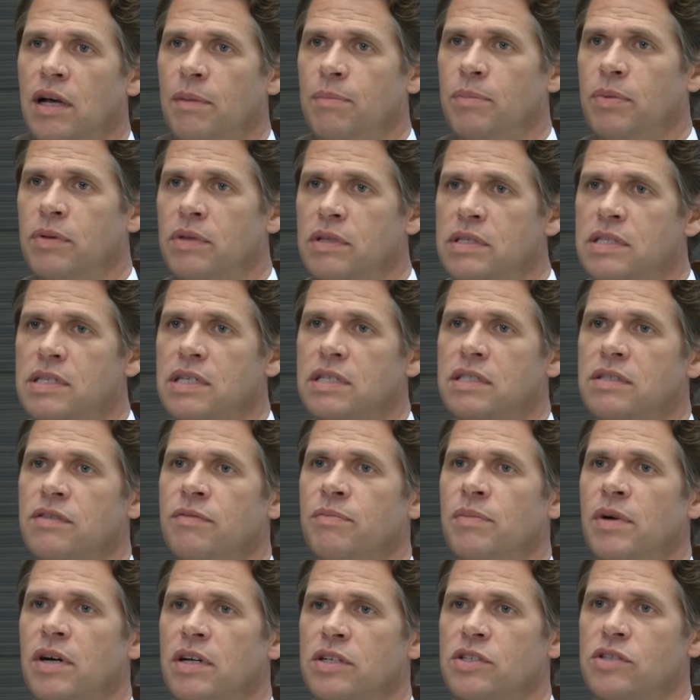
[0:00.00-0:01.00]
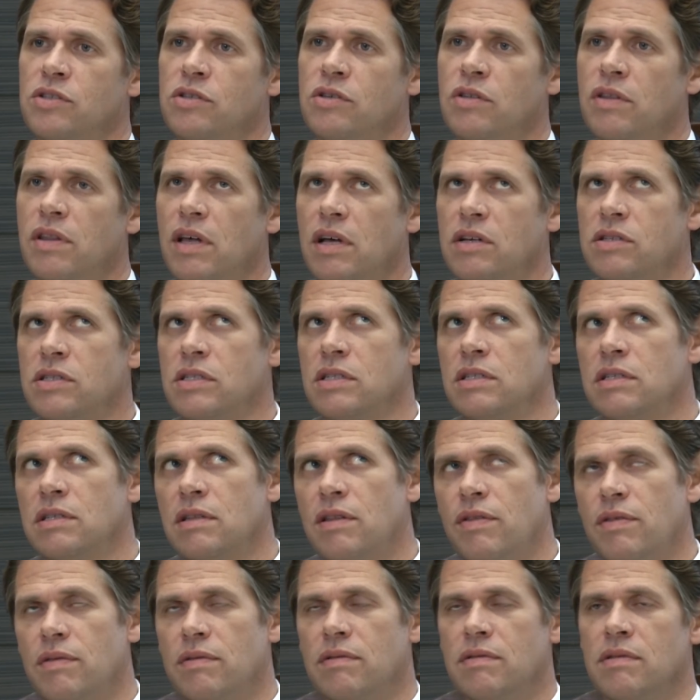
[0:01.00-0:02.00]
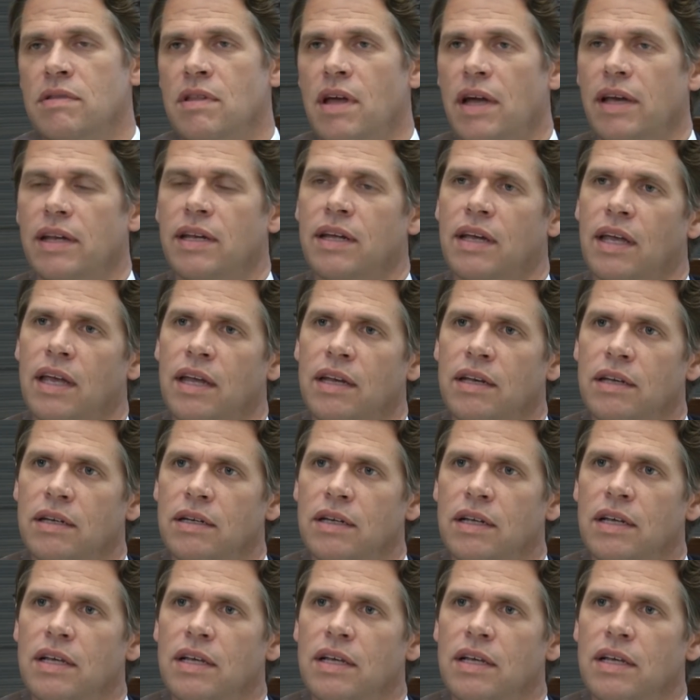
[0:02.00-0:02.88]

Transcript: up on the 6th of March 2009 again,